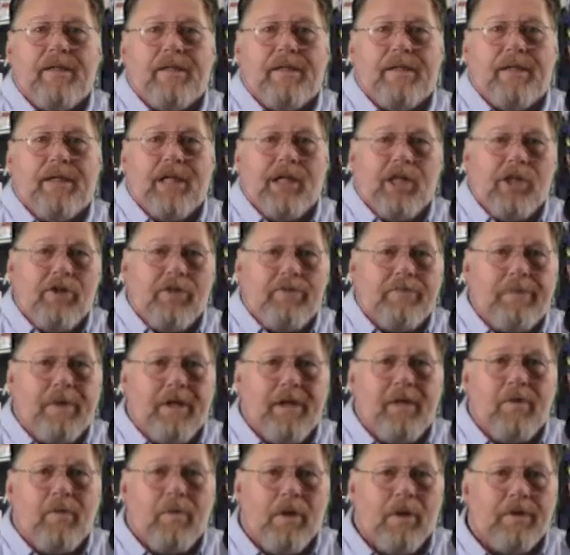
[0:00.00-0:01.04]
Hello, everybody,
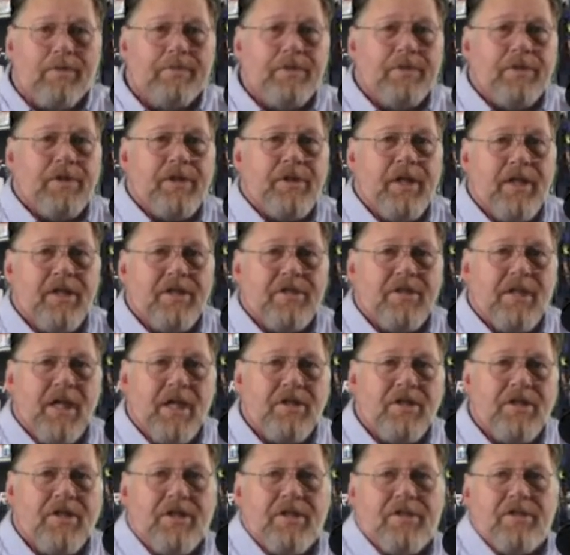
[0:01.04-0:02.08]
and welcome to another
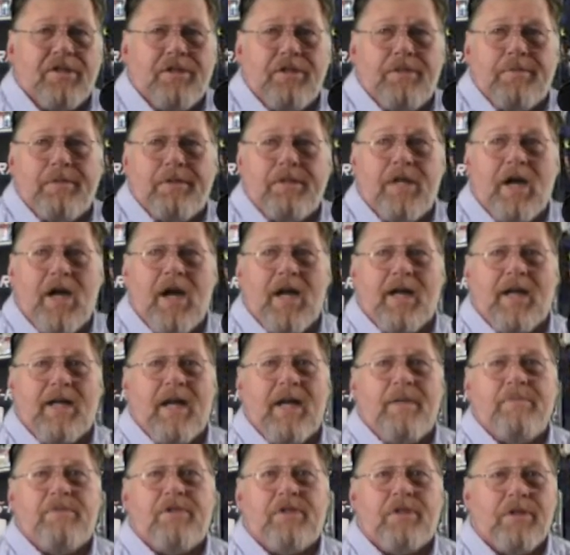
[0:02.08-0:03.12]
session of Scuba Talk.
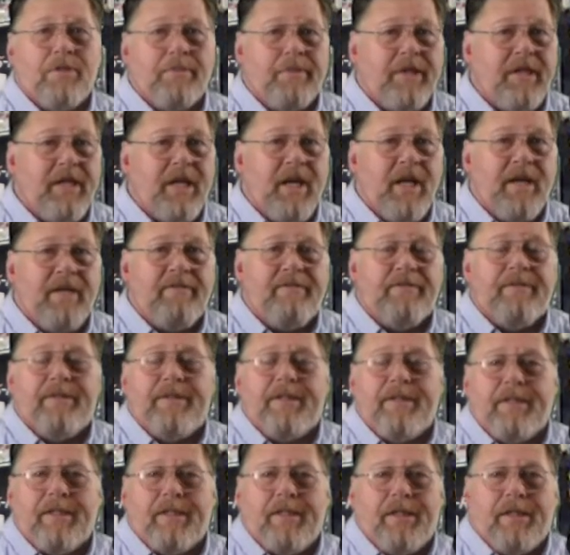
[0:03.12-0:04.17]
I'm Scuba Dave.
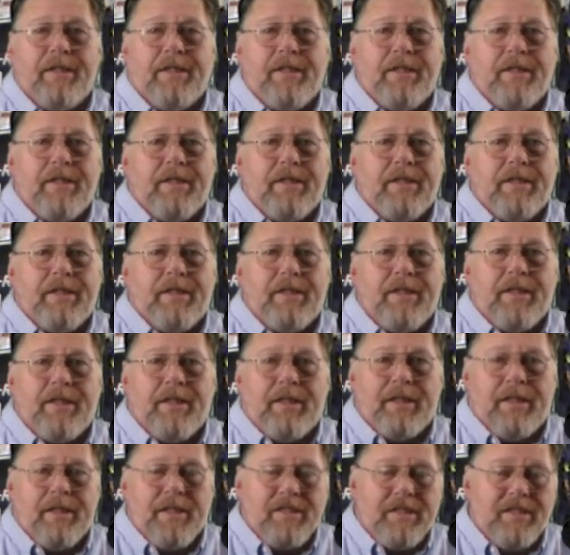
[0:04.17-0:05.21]

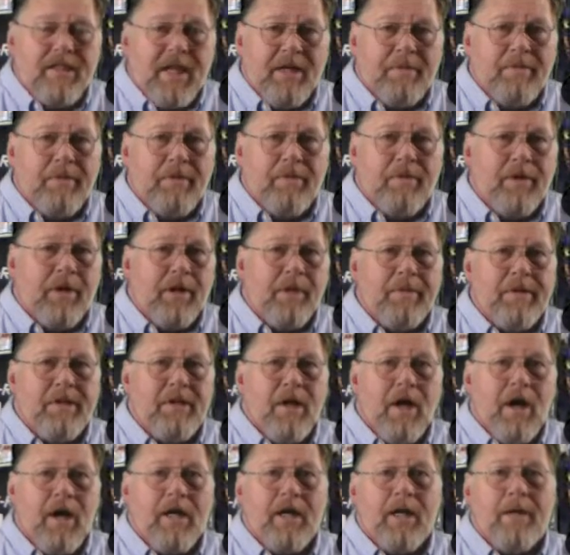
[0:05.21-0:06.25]
In this segment, we're going to be
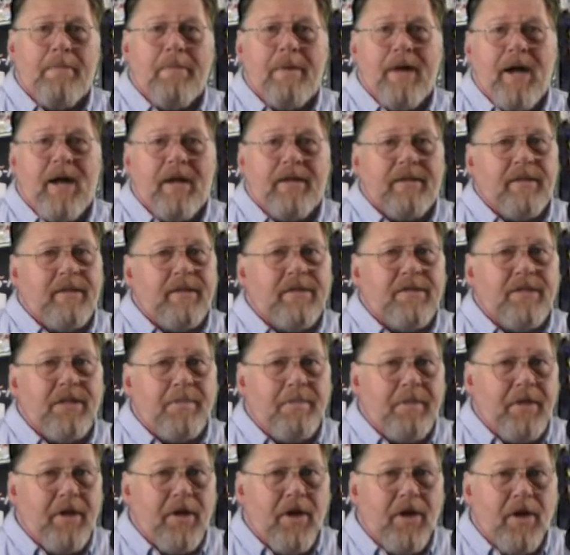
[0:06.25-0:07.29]
talking about the
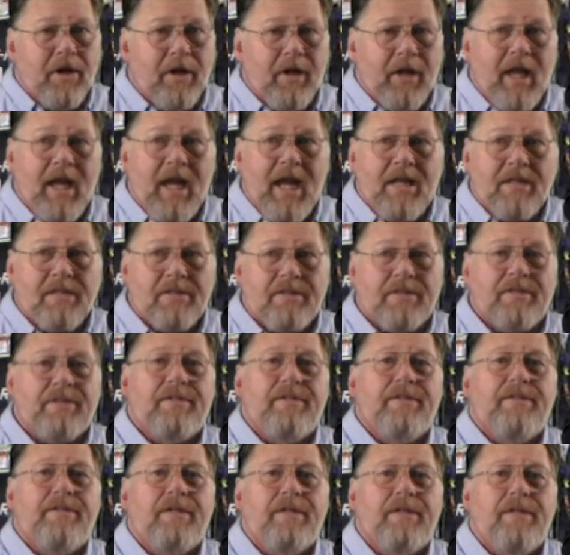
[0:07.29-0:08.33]
CPR class.
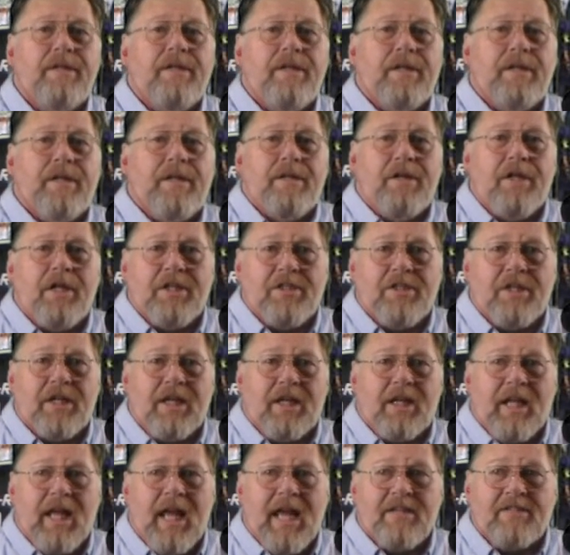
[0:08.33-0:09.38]
Is it a
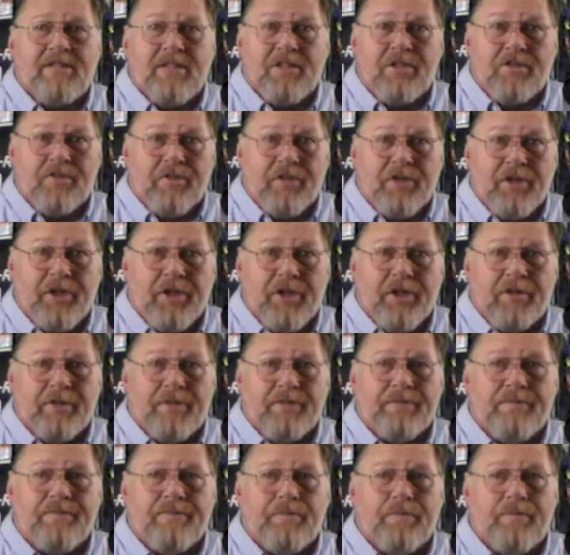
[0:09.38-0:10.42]
class that's for you?
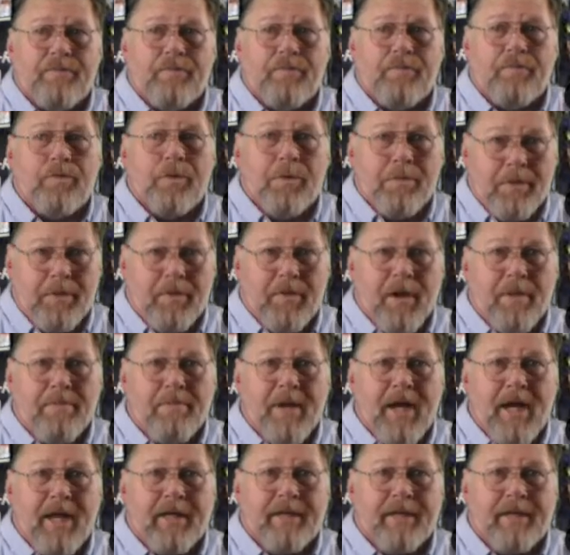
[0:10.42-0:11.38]
We'll be right back.